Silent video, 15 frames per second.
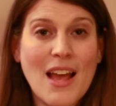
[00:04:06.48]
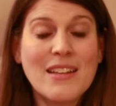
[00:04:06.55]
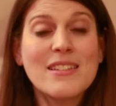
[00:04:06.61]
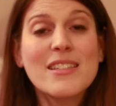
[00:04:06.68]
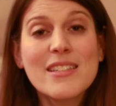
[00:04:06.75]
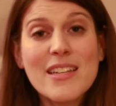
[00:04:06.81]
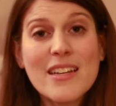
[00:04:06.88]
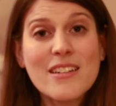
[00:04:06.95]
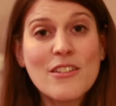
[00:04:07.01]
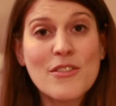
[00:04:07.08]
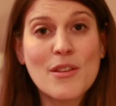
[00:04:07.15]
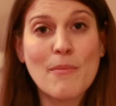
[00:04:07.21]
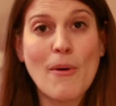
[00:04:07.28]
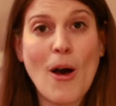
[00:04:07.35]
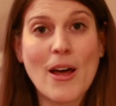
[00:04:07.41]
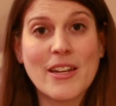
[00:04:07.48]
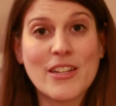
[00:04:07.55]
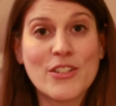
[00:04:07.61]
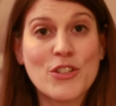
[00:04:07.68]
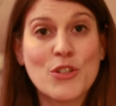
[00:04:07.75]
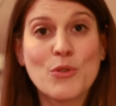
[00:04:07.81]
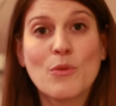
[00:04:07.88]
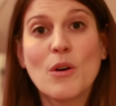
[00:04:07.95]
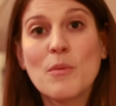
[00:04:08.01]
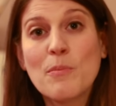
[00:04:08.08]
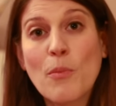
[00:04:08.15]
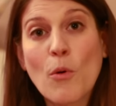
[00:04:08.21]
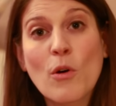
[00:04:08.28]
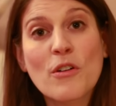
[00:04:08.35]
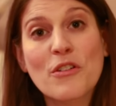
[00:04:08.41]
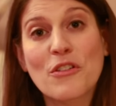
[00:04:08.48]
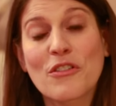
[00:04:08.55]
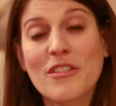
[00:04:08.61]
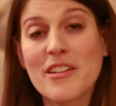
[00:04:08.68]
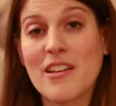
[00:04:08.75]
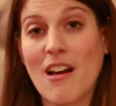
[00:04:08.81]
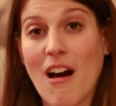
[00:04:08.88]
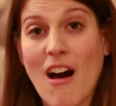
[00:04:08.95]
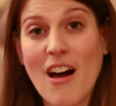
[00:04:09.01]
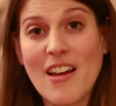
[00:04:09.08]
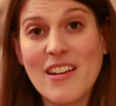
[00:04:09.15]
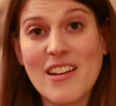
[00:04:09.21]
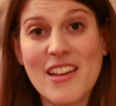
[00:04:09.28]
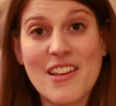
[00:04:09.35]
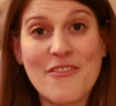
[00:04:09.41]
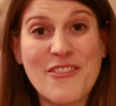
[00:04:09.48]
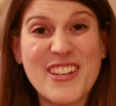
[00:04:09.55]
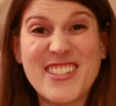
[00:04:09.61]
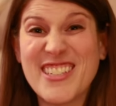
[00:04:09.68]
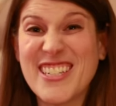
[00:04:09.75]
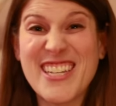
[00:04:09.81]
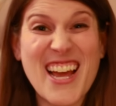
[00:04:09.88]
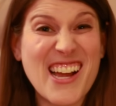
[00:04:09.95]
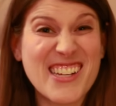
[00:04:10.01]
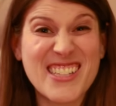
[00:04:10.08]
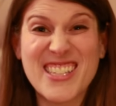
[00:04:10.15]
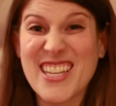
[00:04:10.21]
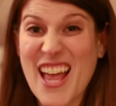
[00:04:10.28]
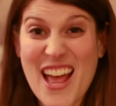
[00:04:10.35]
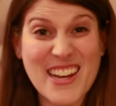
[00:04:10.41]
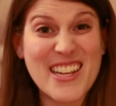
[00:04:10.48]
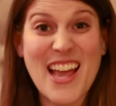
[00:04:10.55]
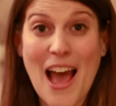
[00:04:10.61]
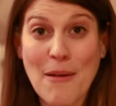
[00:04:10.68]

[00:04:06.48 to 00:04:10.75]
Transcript: and signal the body to abort early on if it detects any